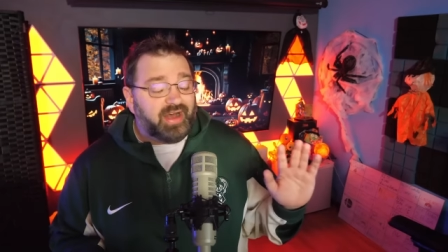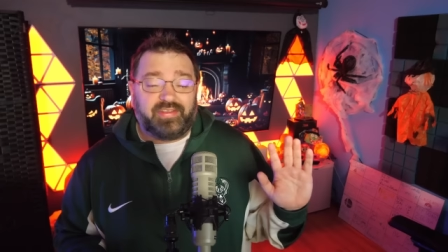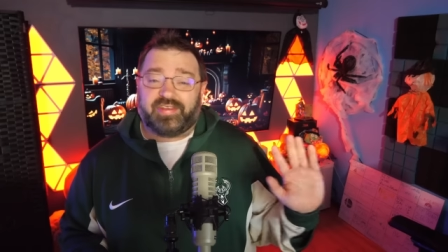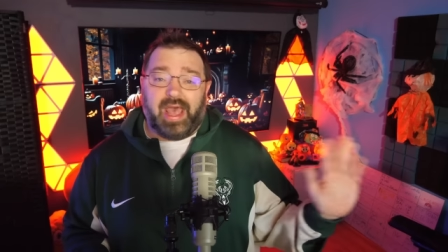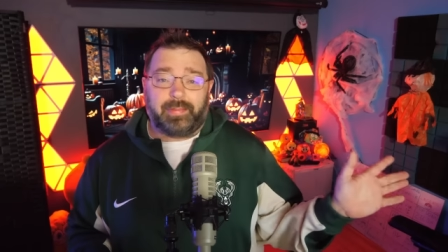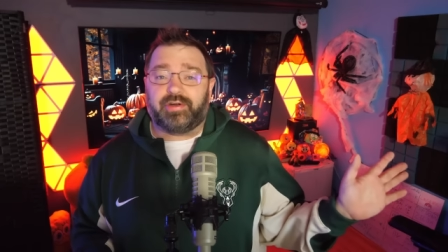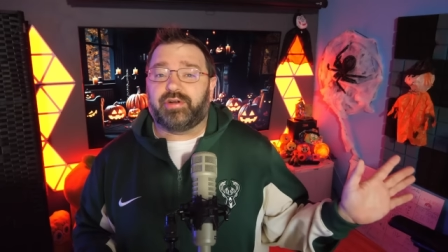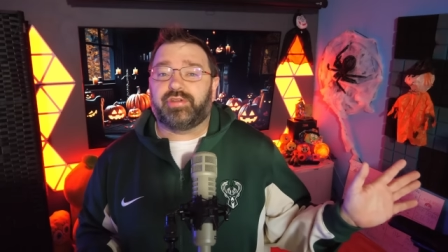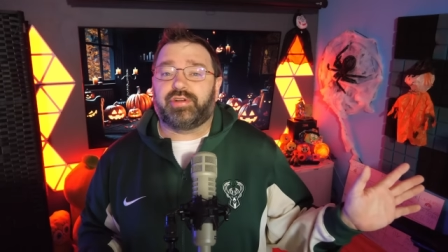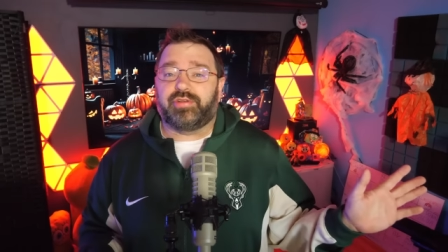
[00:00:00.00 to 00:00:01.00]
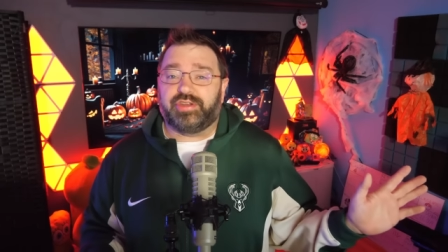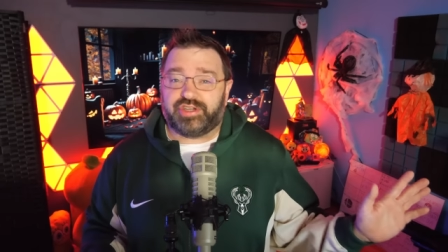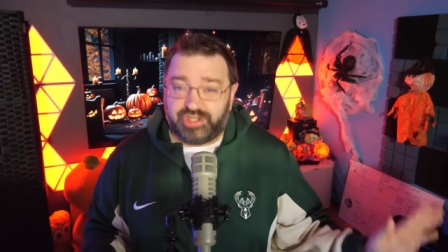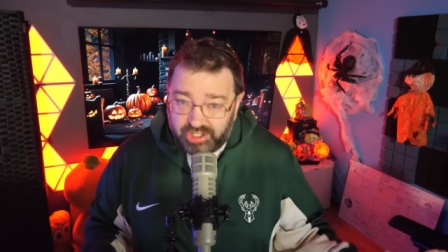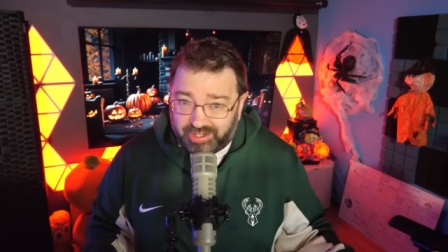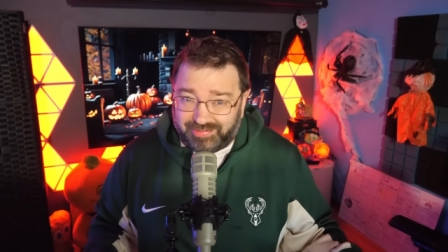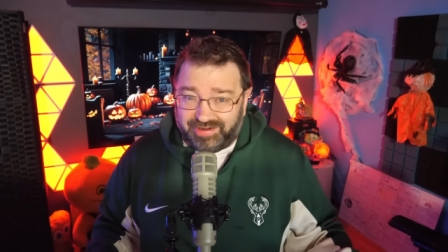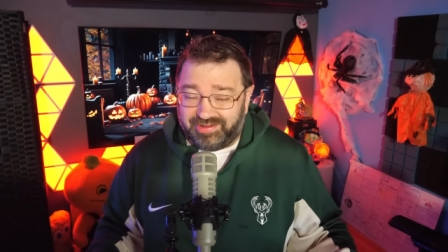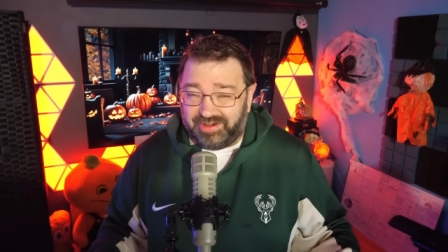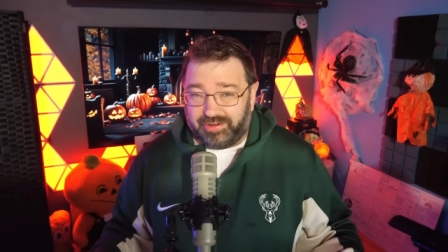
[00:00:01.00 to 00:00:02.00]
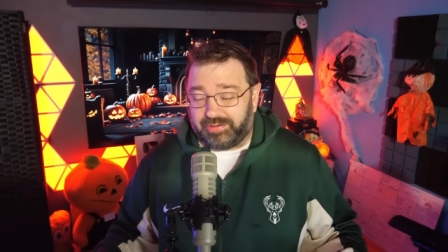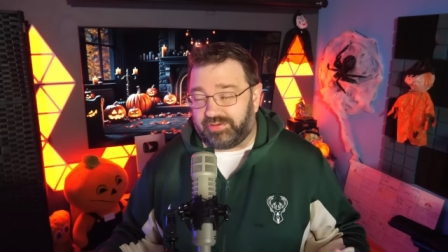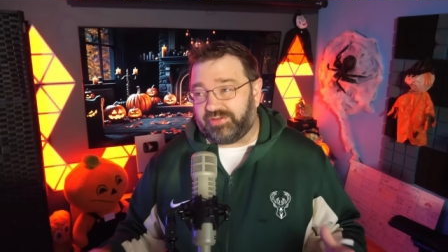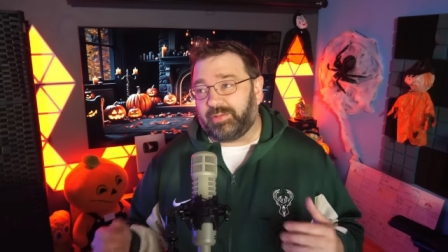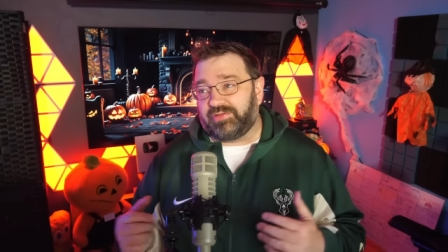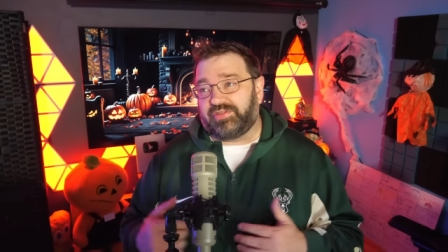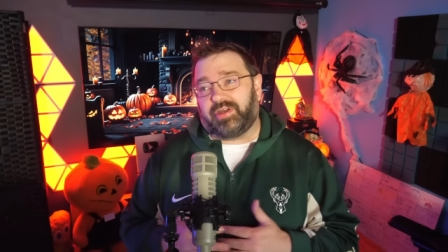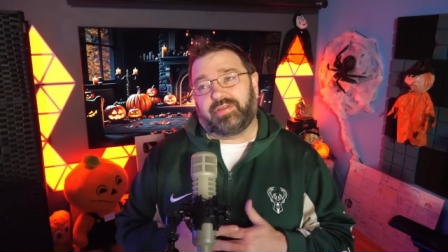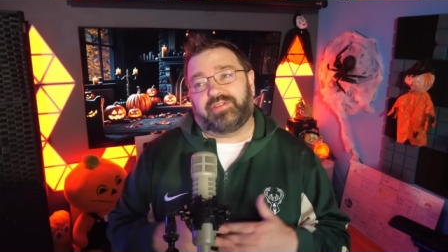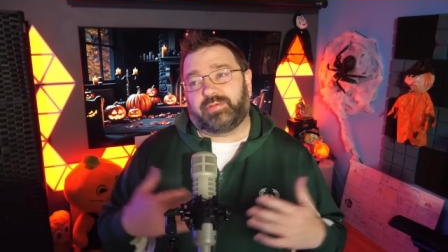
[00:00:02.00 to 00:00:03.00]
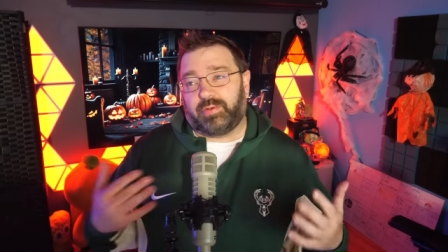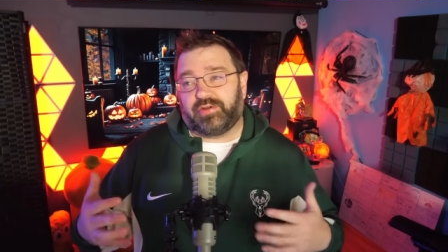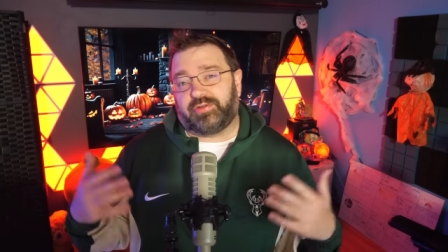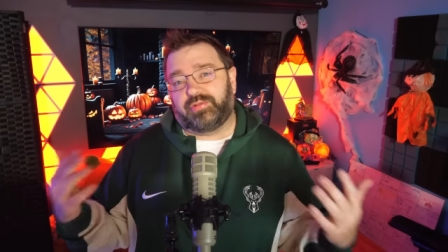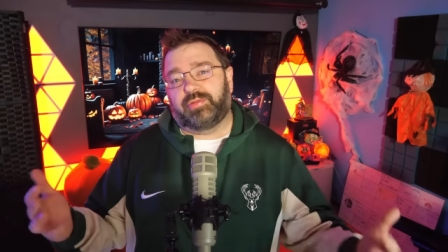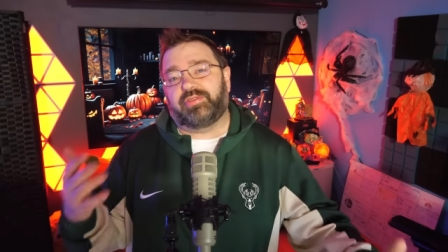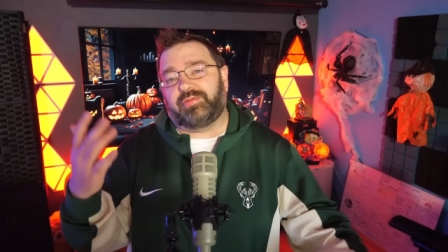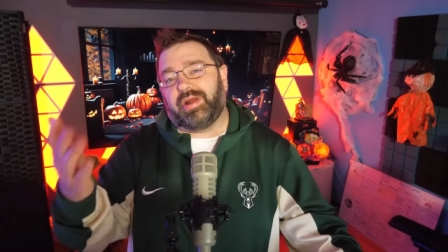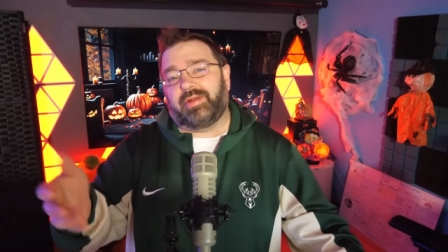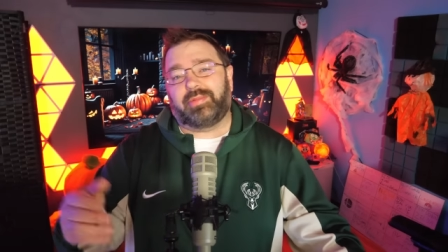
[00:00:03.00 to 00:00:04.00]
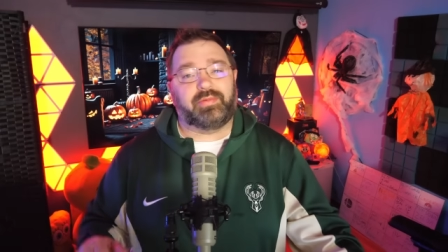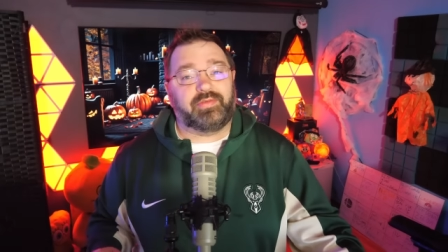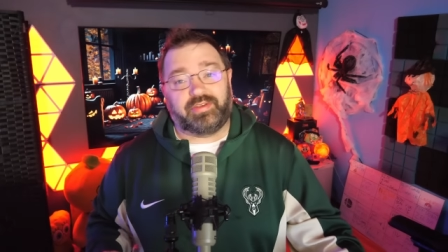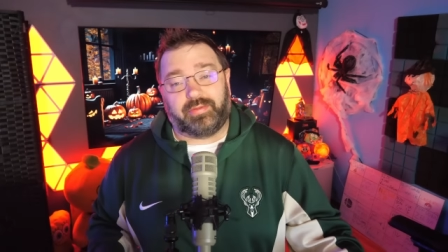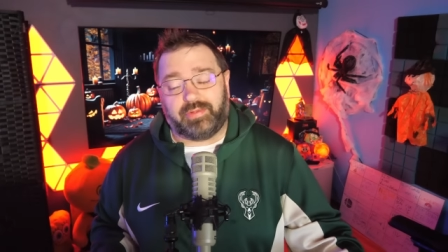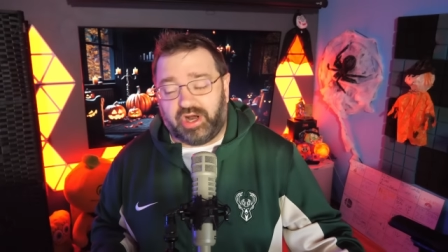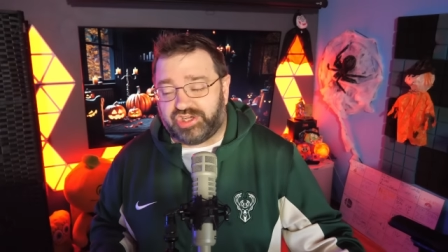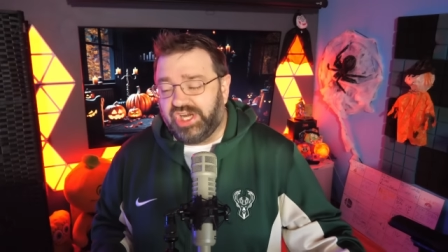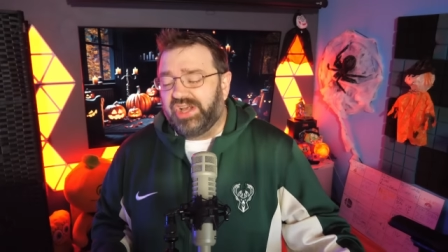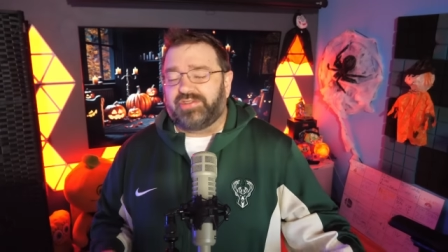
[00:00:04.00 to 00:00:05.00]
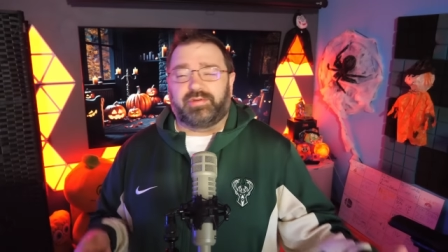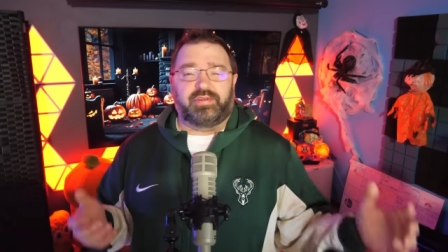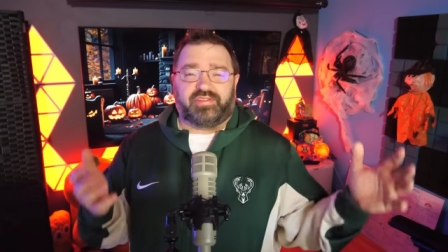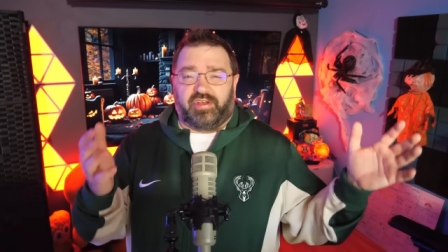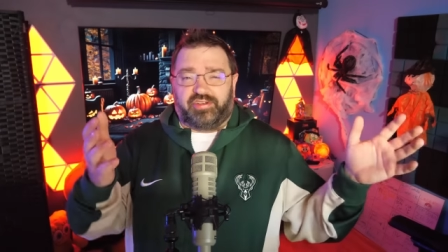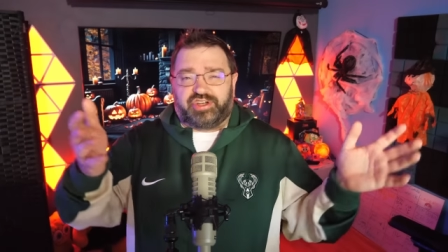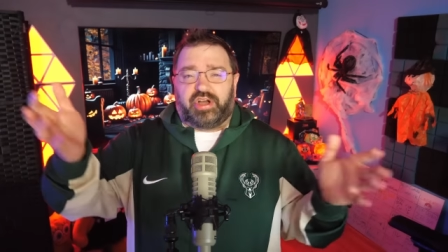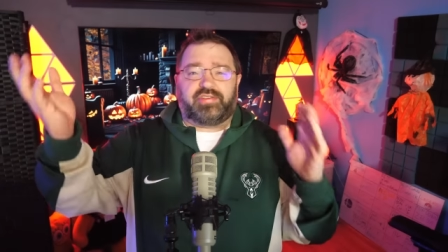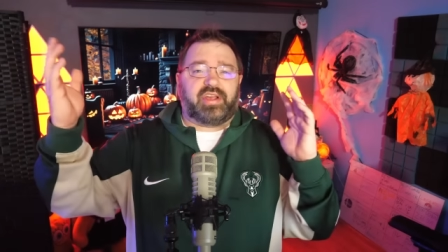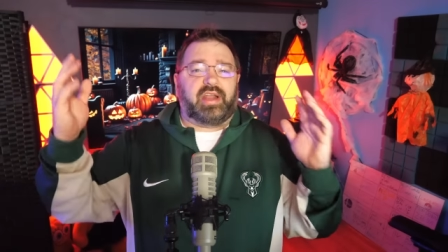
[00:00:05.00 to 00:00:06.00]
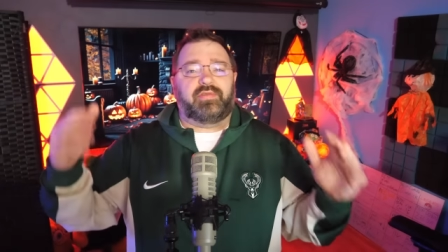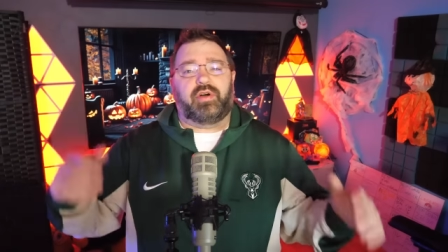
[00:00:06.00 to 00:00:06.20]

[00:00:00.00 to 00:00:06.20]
This happened earlier this year when, you know, there was supposedly all these reports and rumors around it being revealed in March. So we saw the shares kind of